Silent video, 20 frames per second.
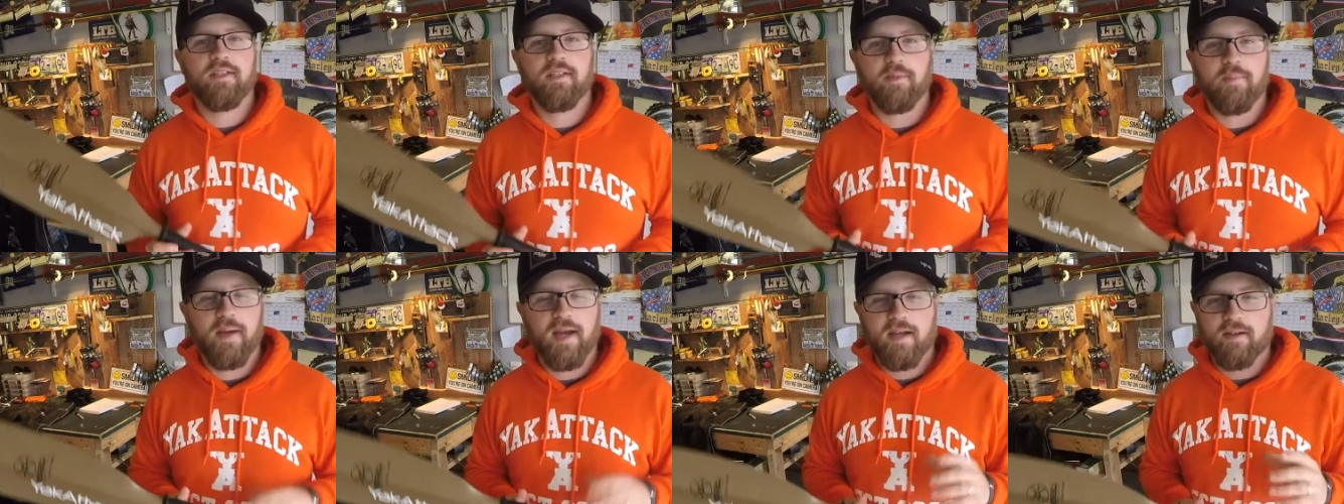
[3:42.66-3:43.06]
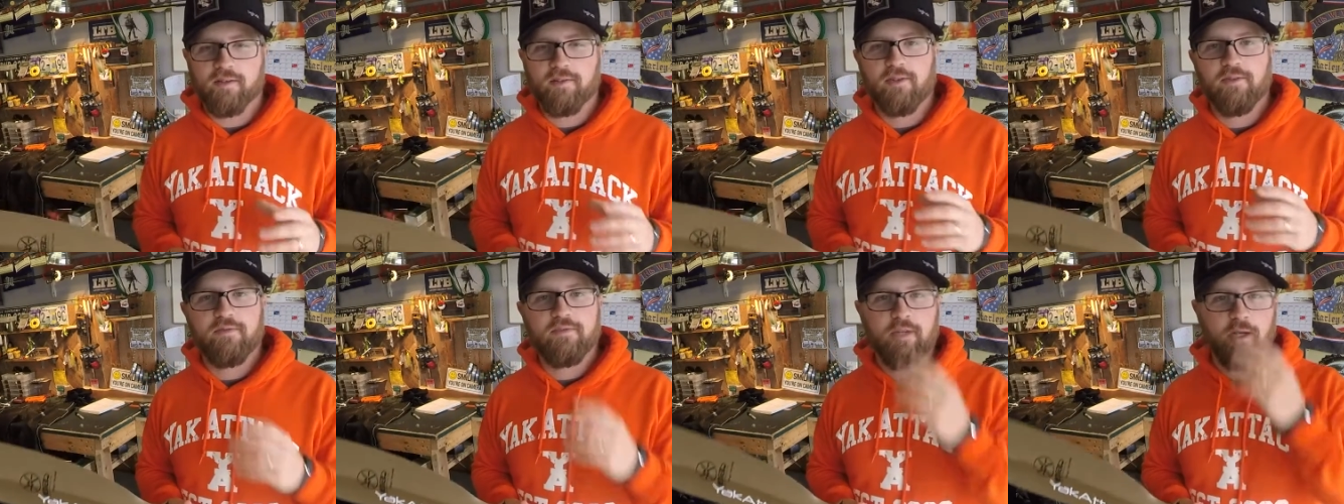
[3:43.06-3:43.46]
that the paddle
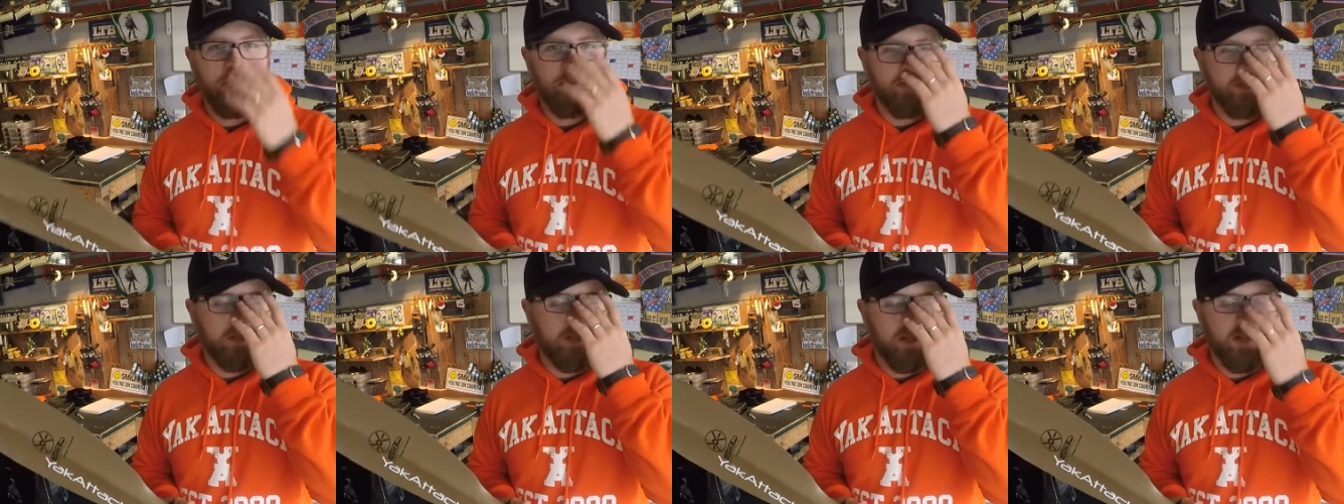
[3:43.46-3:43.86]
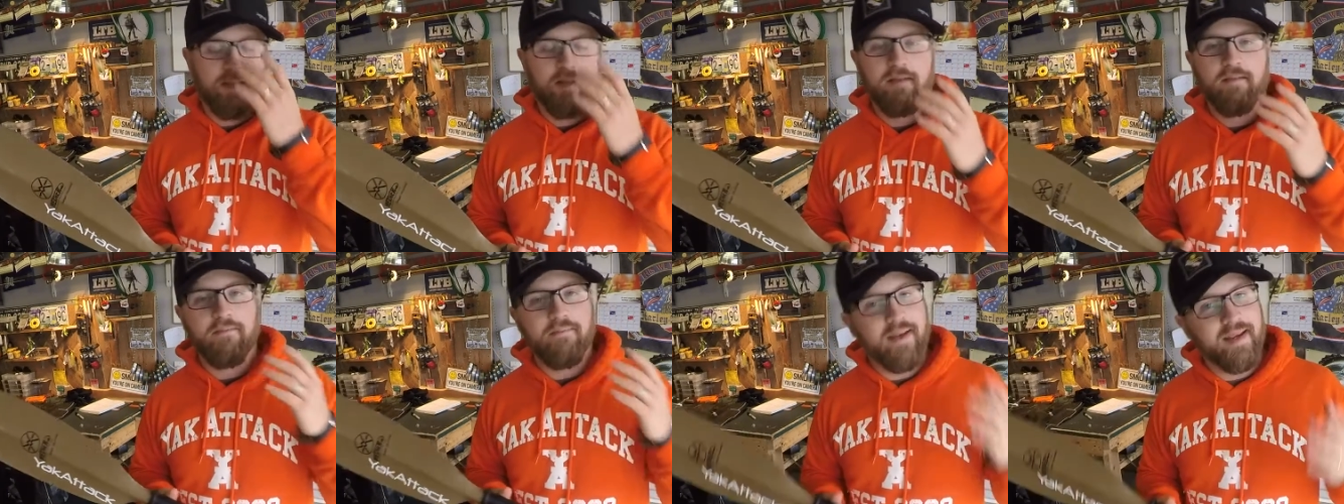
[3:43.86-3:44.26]
you've chosen
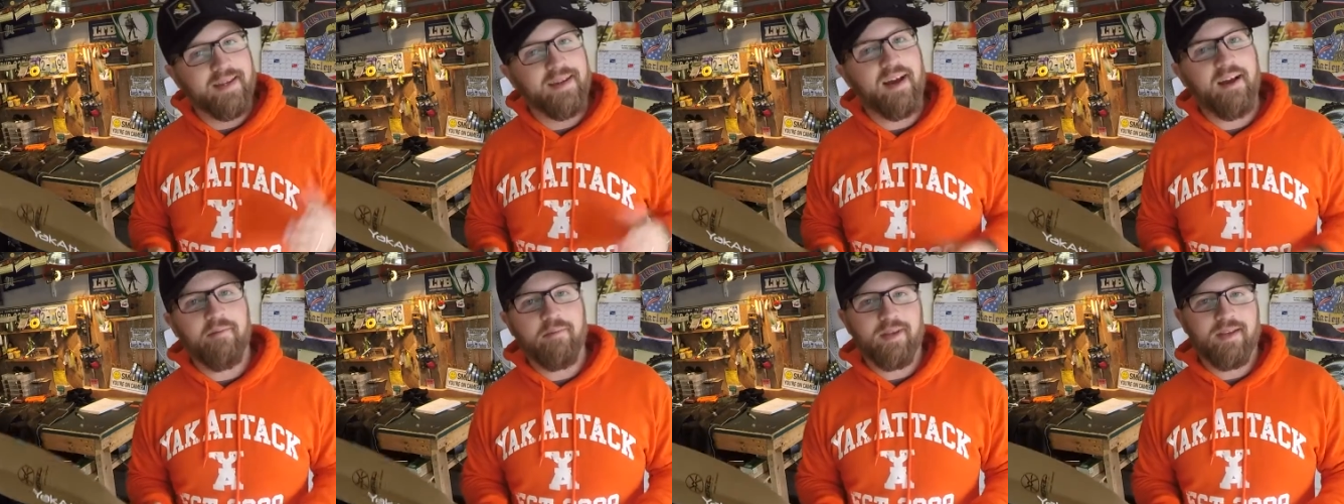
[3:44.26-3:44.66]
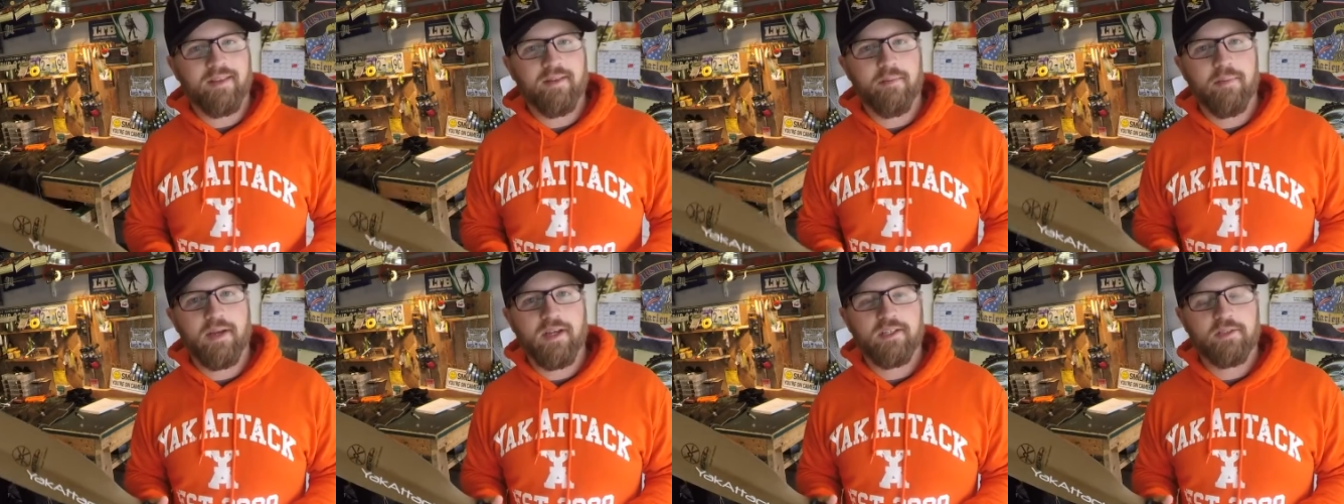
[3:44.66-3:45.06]
may not be the
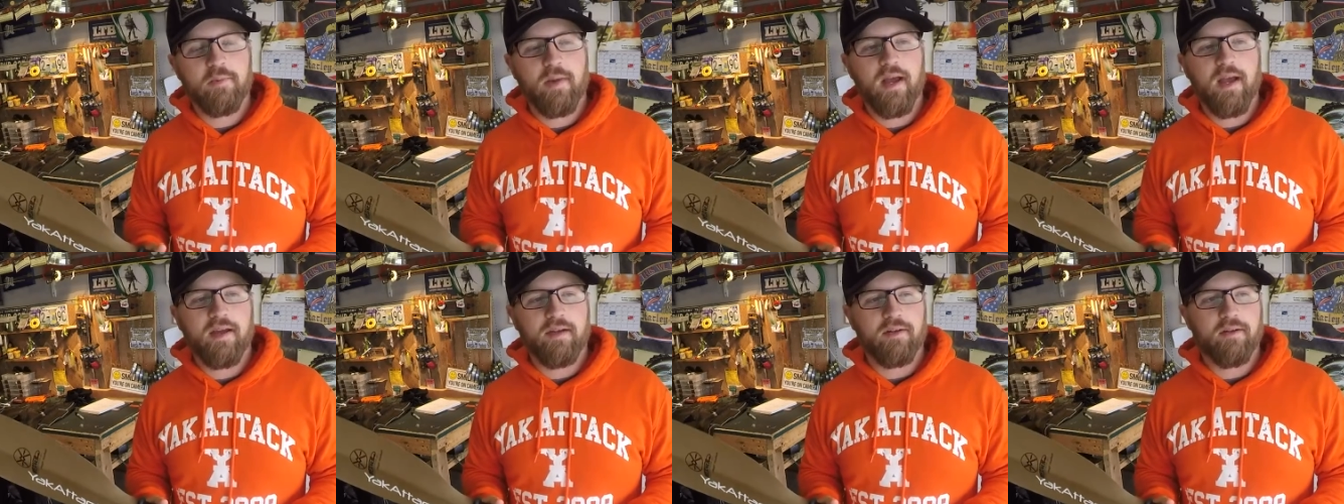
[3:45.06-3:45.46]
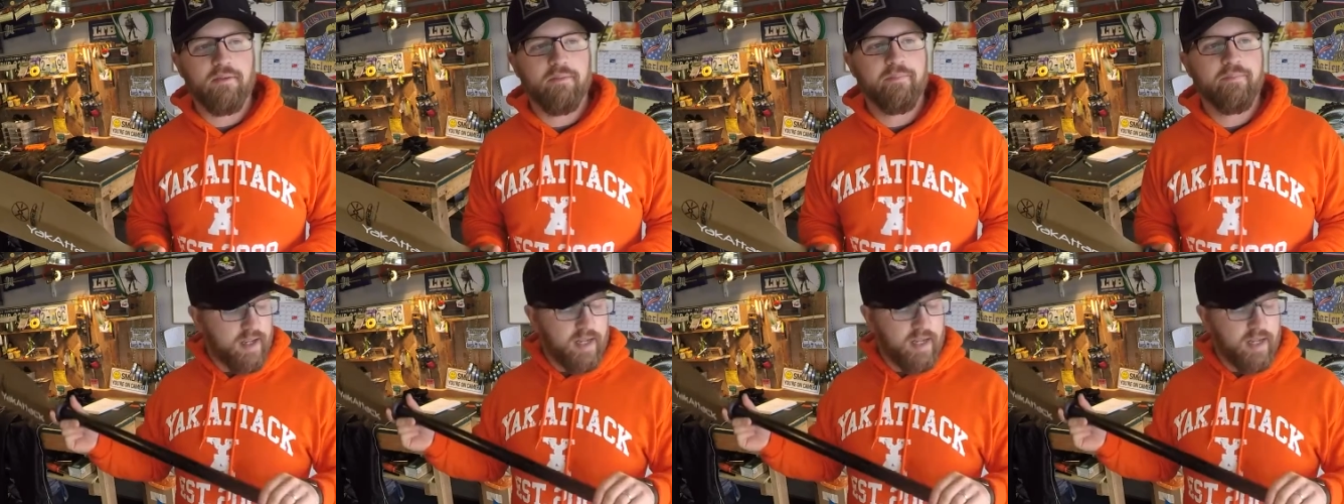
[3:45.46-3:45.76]
best paddle.